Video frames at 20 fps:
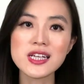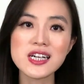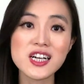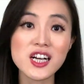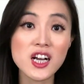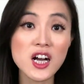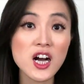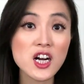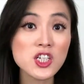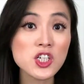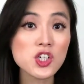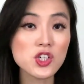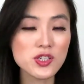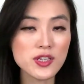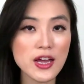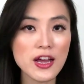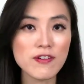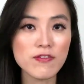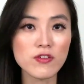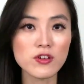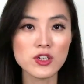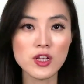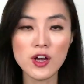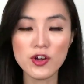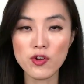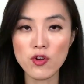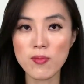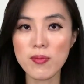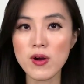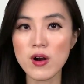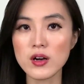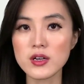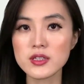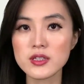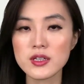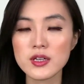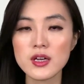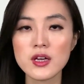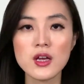a conscious effort on your part,